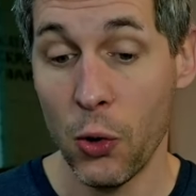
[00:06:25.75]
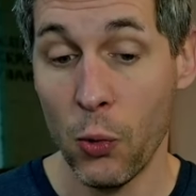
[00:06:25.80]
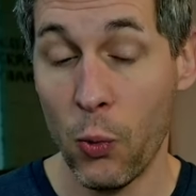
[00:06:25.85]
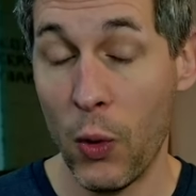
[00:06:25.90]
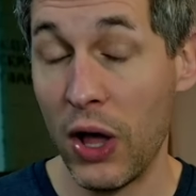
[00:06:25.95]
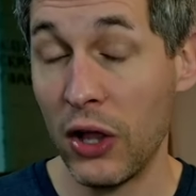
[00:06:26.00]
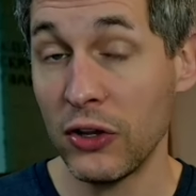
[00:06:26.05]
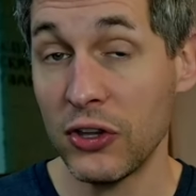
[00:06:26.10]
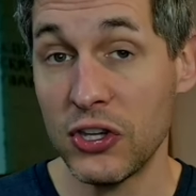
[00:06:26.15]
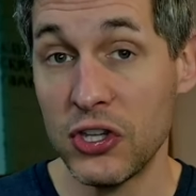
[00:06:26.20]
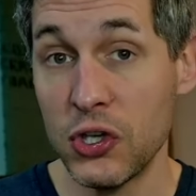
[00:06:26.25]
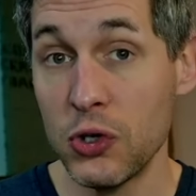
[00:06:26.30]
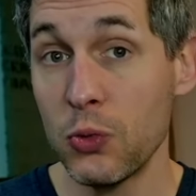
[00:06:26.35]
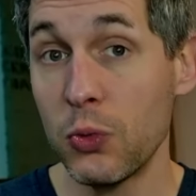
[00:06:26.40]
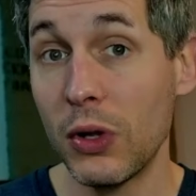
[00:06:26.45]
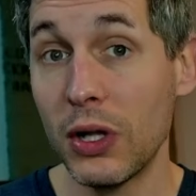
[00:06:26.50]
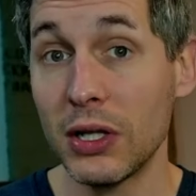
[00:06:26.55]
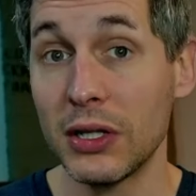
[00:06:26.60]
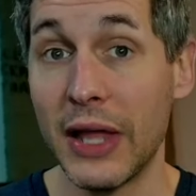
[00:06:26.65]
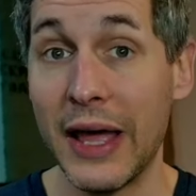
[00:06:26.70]
well, you
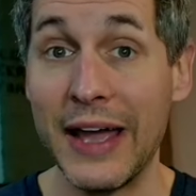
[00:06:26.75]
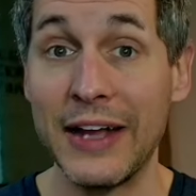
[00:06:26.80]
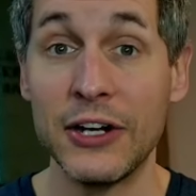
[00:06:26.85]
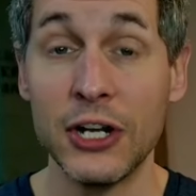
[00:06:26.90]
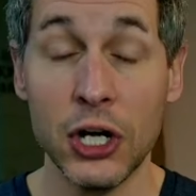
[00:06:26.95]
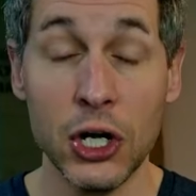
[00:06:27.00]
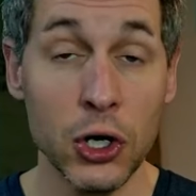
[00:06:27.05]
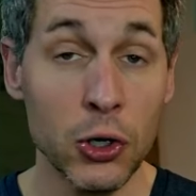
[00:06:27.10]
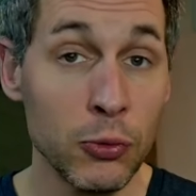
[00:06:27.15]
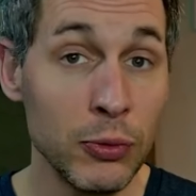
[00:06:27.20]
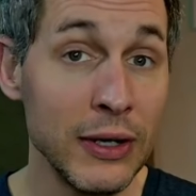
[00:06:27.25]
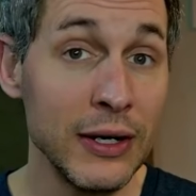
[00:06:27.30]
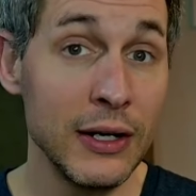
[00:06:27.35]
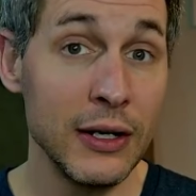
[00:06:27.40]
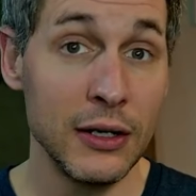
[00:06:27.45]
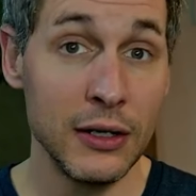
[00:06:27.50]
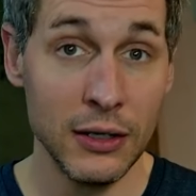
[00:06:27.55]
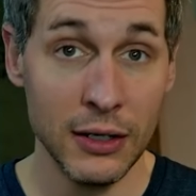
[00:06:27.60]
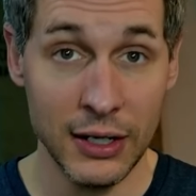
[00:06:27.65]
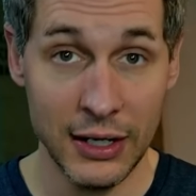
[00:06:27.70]
will land crit
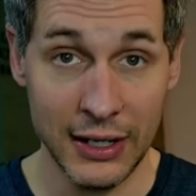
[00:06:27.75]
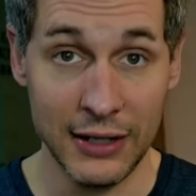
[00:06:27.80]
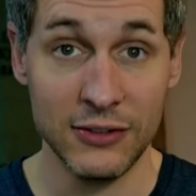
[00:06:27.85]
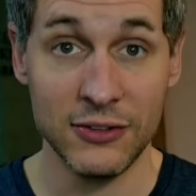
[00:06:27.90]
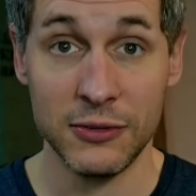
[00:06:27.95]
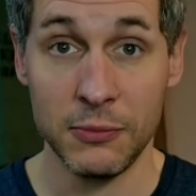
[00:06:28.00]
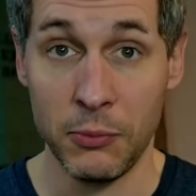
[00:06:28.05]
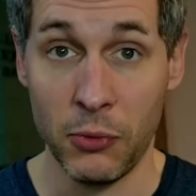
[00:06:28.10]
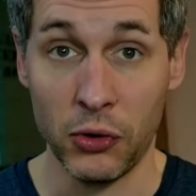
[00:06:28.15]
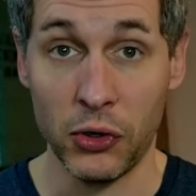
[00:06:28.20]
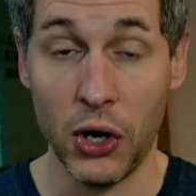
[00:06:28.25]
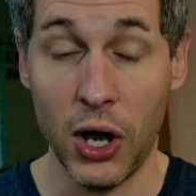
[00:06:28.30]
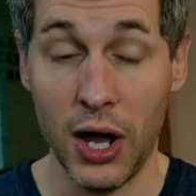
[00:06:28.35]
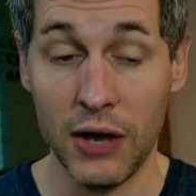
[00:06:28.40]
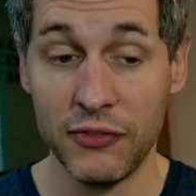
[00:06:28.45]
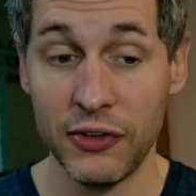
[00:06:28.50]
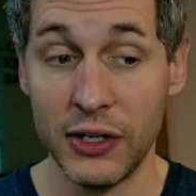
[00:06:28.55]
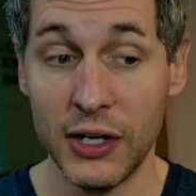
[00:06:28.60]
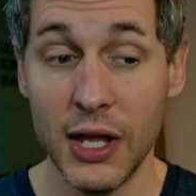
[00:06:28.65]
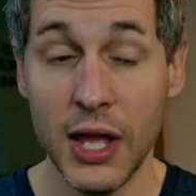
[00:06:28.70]
hits more
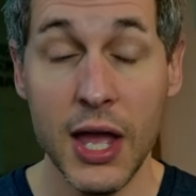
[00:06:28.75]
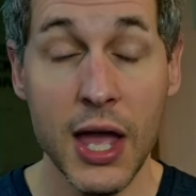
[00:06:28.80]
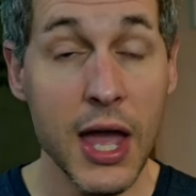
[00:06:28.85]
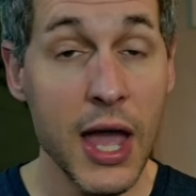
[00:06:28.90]
often.